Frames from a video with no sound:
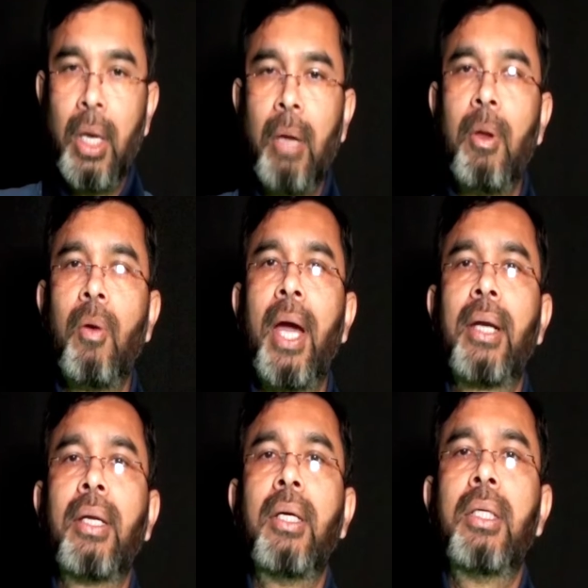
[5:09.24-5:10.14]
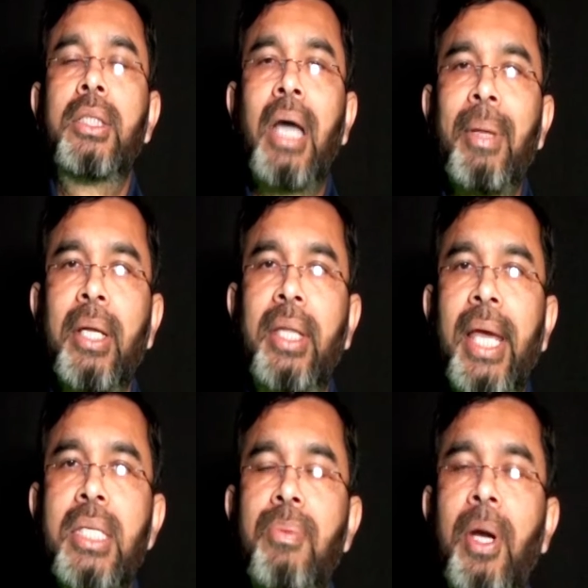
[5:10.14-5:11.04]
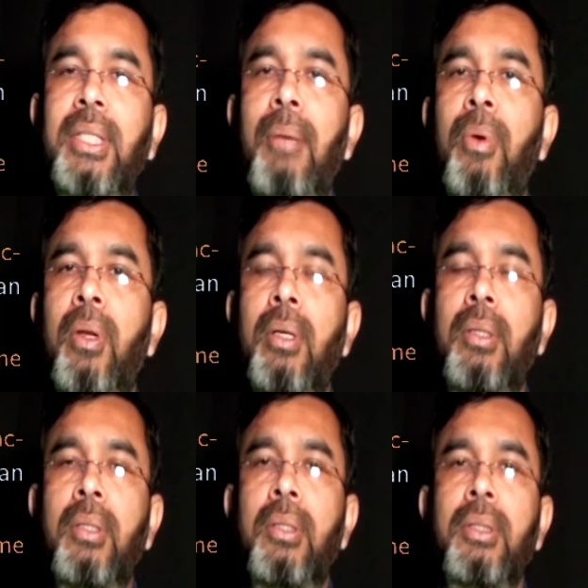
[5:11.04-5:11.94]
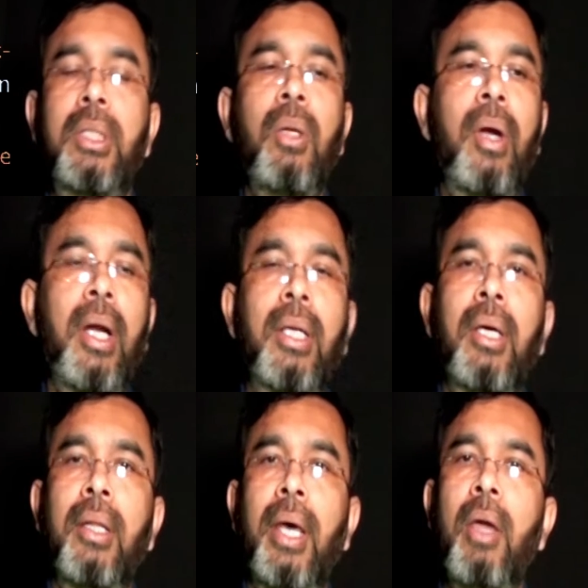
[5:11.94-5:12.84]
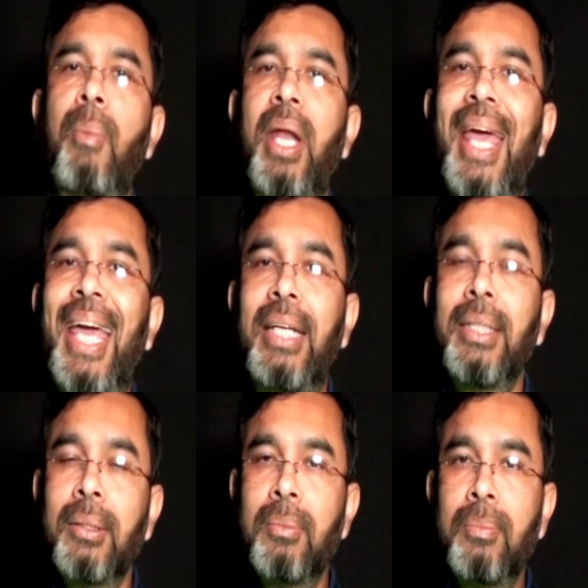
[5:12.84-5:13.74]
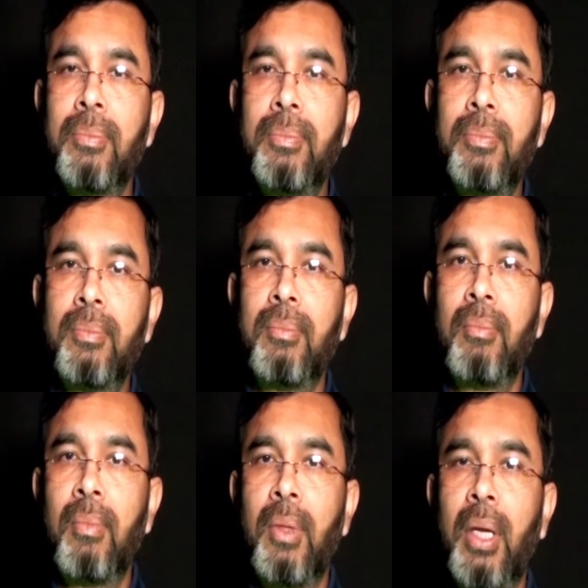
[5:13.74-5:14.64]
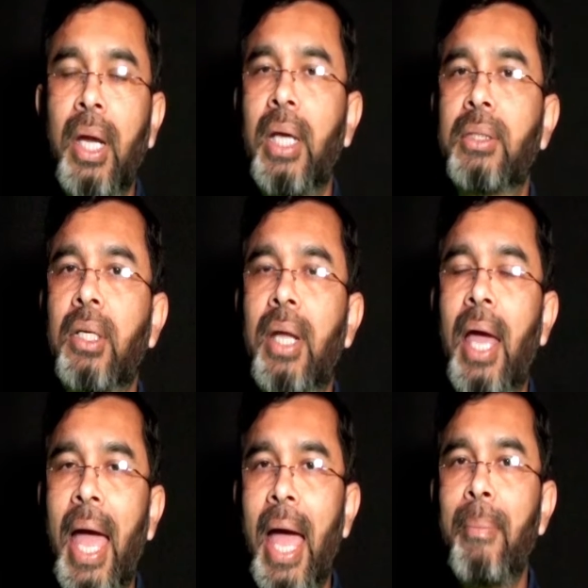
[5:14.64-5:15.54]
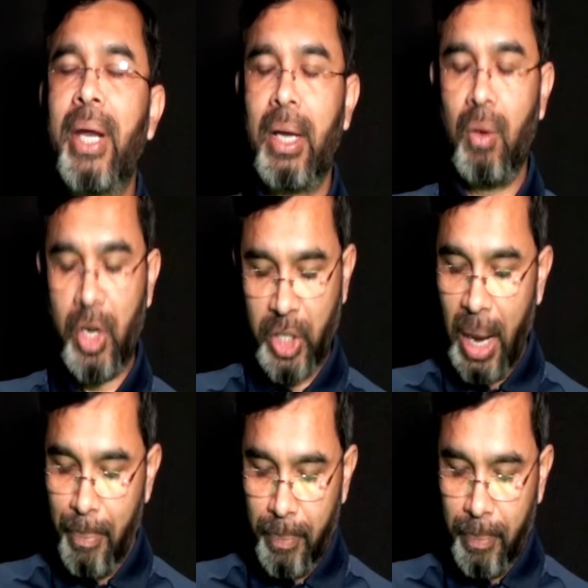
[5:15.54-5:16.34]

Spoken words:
If we look at some other things, for example, just look at the human head. It does not have a regular shape.